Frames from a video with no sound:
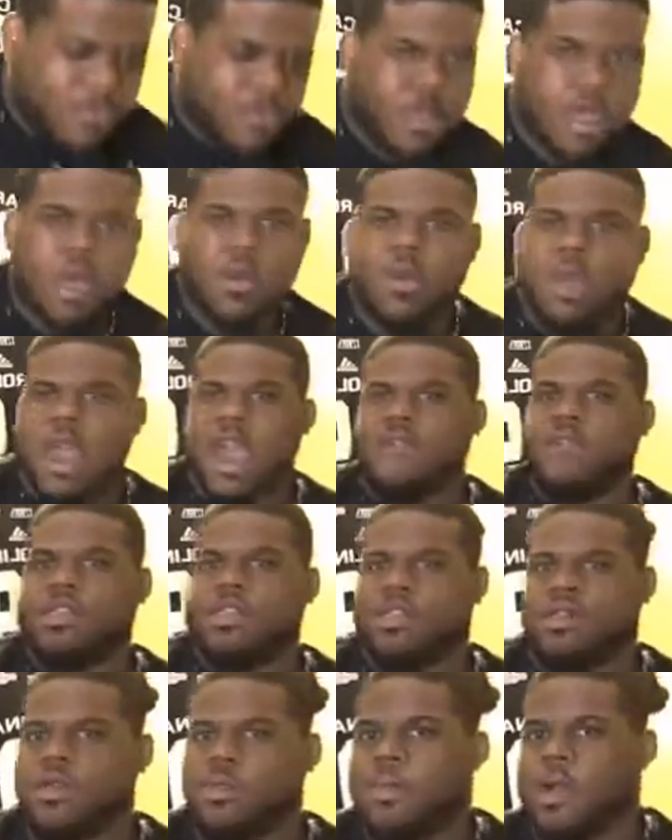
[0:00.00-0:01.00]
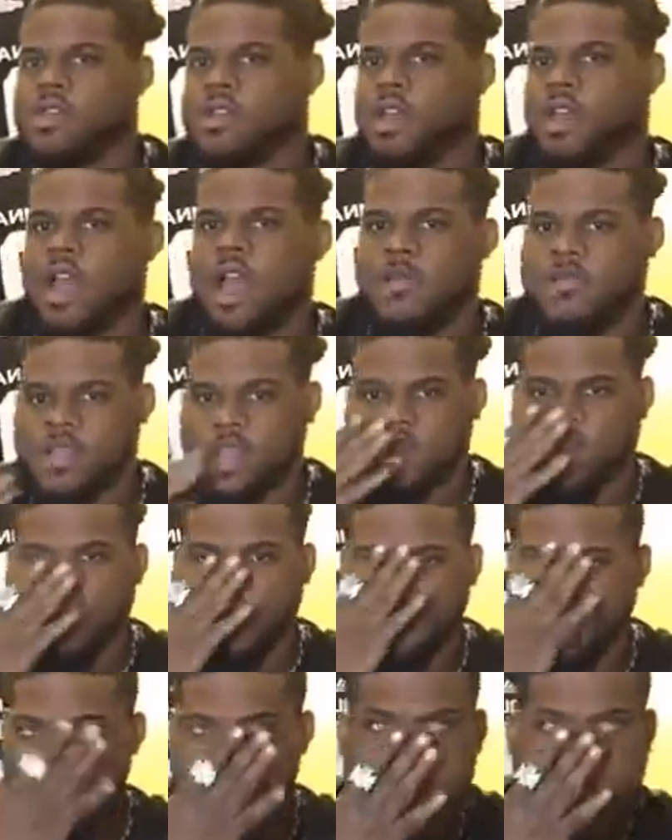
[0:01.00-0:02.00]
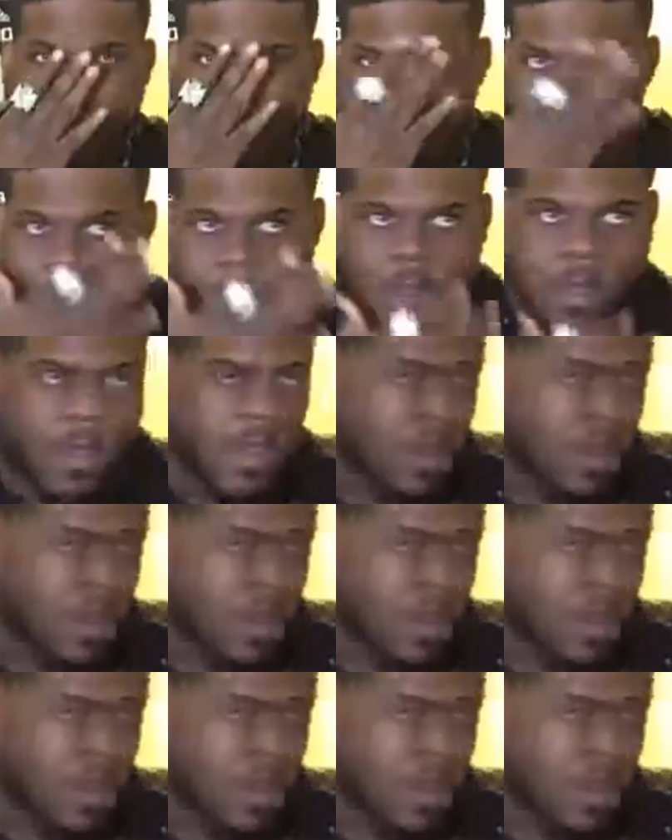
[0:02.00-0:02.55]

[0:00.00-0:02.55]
I want to have a 2-person conversation with us about this, man.